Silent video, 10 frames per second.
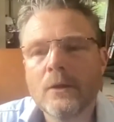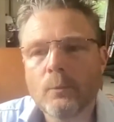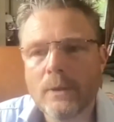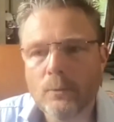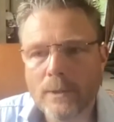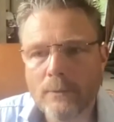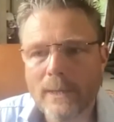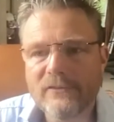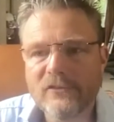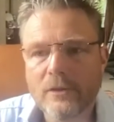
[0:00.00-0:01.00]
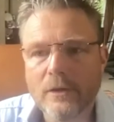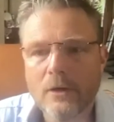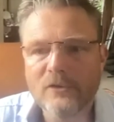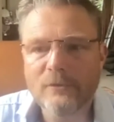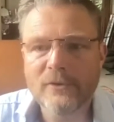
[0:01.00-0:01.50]
we, we went to the
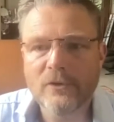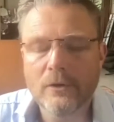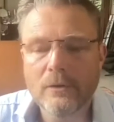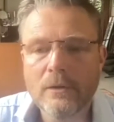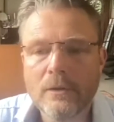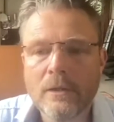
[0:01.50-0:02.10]
hospital